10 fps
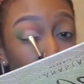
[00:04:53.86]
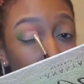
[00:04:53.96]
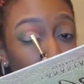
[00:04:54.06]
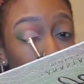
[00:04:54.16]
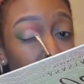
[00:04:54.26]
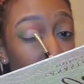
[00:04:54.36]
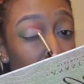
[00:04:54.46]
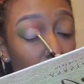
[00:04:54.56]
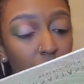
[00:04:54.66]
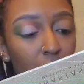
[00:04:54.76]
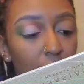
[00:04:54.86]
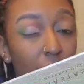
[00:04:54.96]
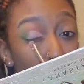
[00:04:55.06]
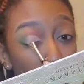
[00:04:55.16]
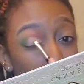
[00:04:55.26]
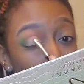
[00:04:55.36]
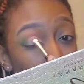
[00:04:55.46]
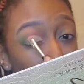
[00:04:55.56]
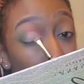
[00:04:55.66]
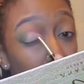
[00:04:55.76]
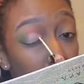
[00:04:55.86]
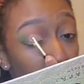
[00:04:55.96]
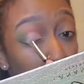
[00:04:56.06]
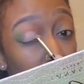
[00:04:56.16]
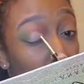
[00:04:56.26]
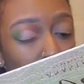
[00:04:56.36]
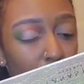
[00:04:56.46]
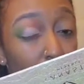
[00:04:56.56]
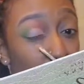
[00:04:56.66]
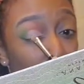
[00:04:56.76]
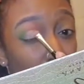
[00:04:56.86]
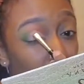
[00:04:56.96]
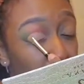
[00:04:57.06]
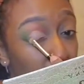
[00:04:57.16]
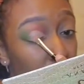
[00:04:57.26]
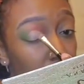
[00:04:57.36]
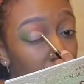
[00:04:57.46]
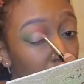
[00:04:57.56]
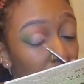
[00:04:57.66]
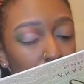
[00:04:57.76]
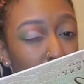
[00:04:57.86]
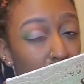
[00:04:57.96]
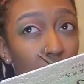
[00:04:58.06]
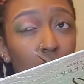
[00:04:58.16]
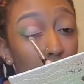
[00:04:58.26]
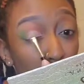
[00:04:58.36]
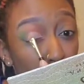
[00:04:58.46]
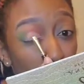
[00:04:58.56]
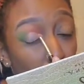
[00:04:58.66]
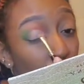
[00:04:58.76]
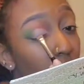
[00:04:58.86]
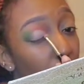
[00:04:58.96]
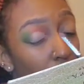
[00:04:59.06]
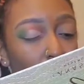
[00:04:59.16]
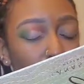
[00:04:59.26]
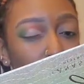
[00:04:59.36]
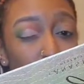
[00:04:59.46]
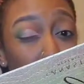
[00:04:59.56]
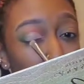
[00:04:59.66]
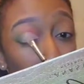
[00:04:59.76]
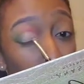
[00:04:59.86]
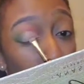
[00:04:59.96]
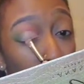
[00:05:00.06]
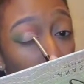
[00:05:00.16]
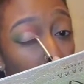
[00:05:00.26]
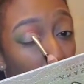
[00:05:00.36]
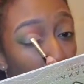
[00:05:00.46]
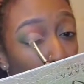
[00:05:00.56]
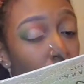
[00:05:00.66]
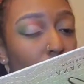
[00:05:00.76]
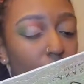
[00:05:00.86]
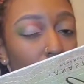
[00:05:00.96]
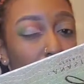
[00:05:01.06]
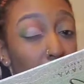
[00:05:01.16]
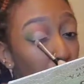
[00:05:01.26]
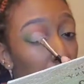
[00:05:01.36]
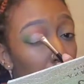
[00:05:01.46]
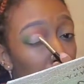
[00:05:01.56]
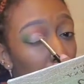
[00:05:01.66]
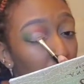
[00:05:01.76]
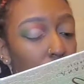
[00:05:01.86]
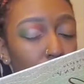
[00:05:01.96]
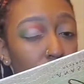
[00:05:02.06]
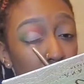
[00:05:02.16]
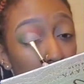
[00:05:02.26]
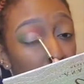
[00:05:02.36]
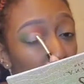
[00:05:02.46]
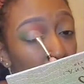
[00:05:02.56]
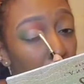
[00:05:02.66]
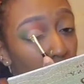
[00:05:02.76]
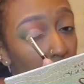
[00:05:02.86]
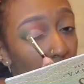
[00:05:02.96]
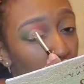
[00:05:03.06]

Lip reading: friend, quote unquote friend, comes up to us and trying to get on that with Brittany. So the dude I'm with, he like, yeah,